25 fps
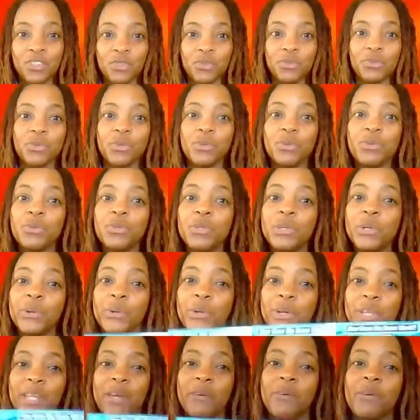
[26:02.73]
a true
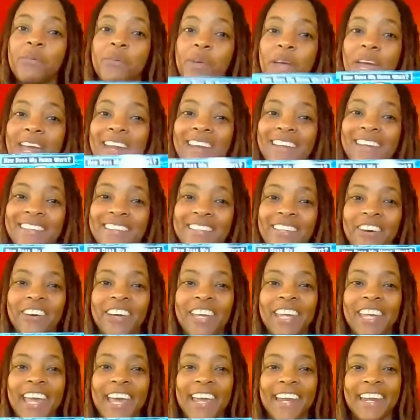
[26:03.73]
story that we read.
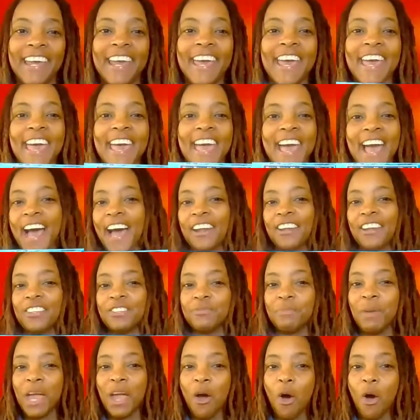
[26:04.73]
So again, how
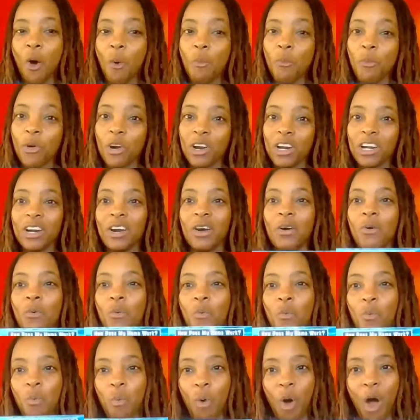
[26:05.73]
does my homework
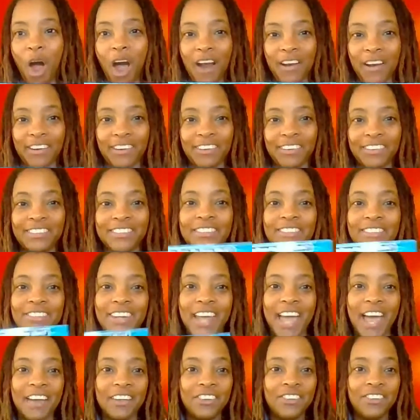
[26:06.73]
water? So
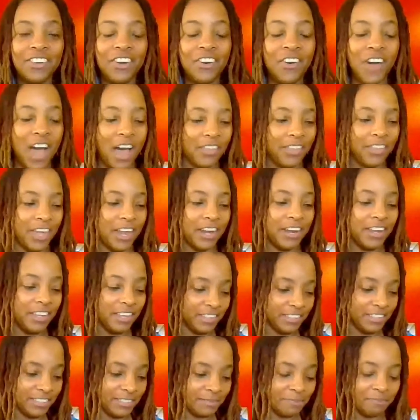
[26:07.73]
now you know how that
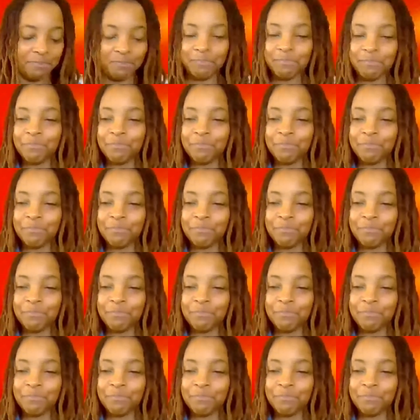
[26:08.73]
is.